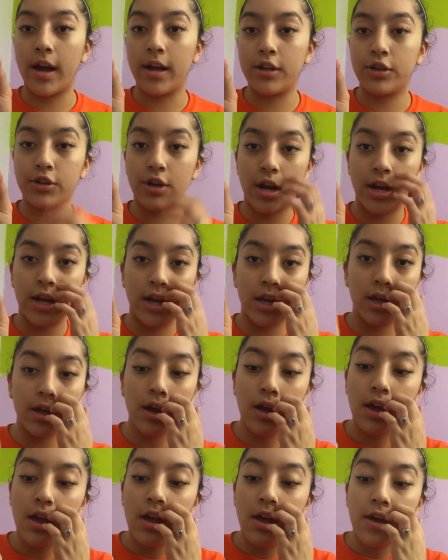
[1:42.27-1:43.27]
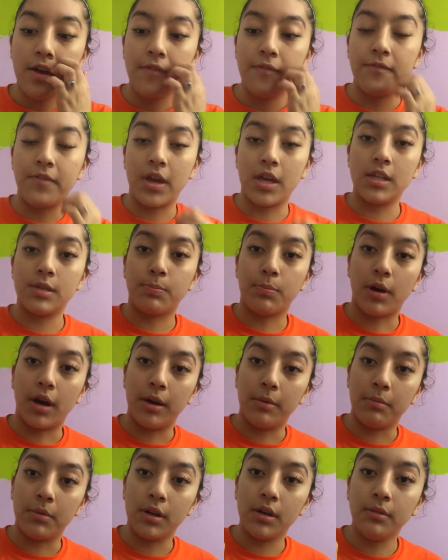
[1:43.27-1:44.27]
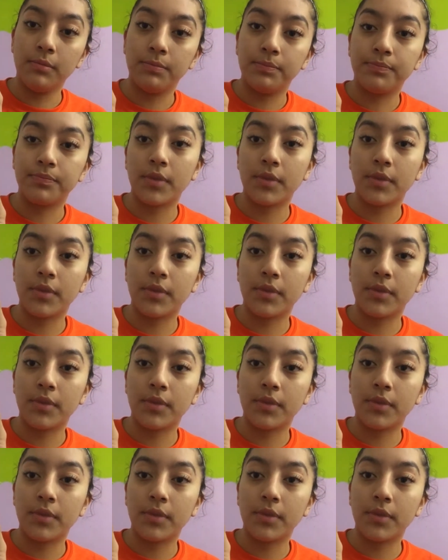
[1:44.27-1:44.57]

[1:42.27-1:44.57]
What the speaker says: Hydrating Face Primer